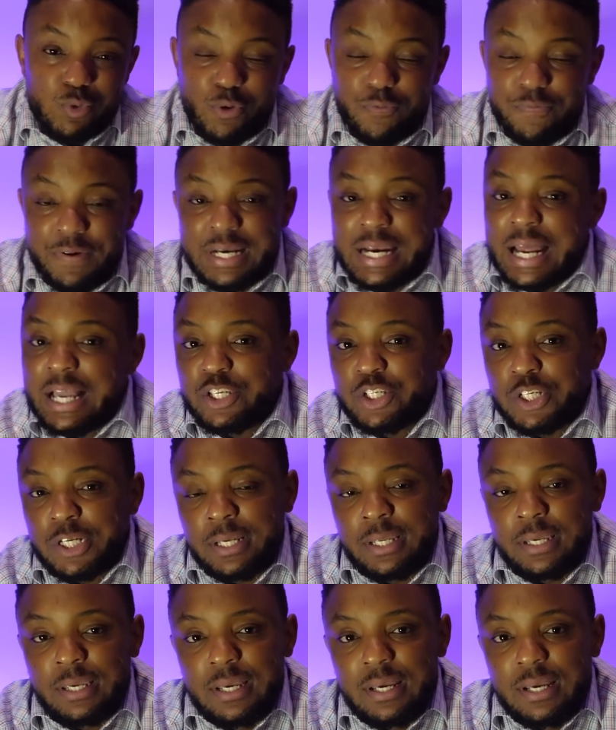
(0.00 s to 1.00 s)
So
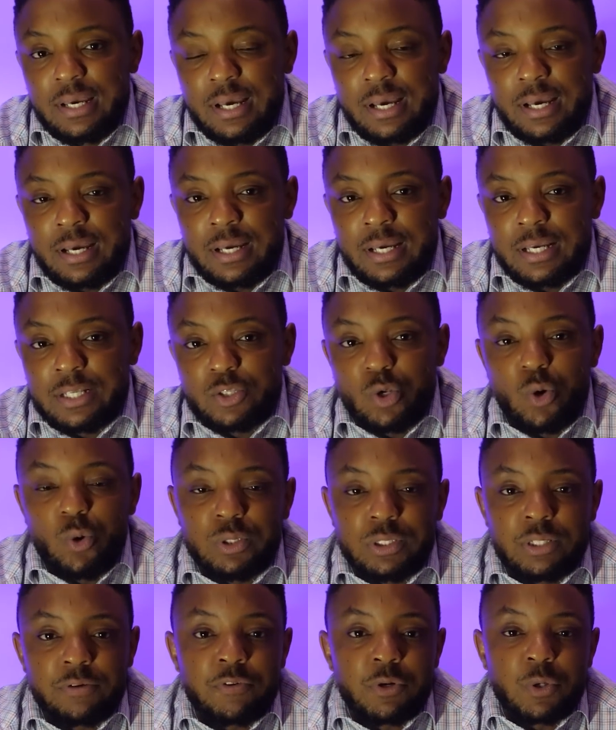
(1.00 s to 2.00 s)
financially, it's a
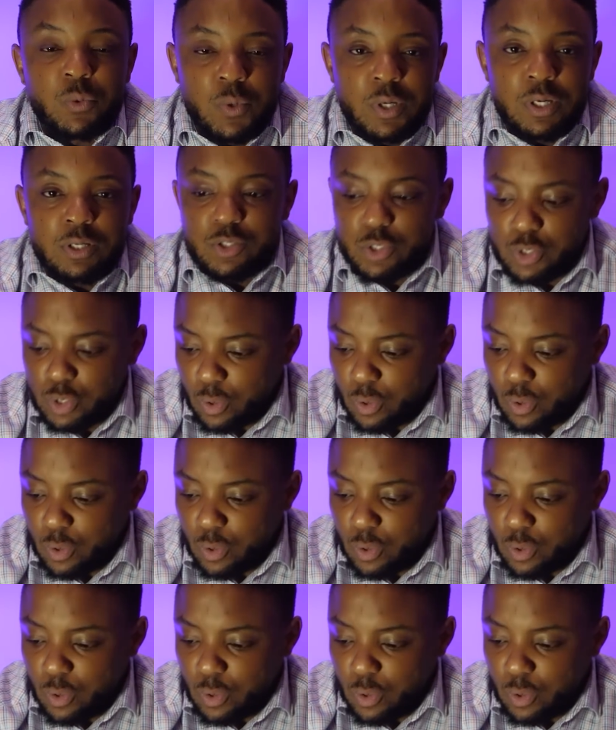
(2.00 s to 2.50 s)
whole different world.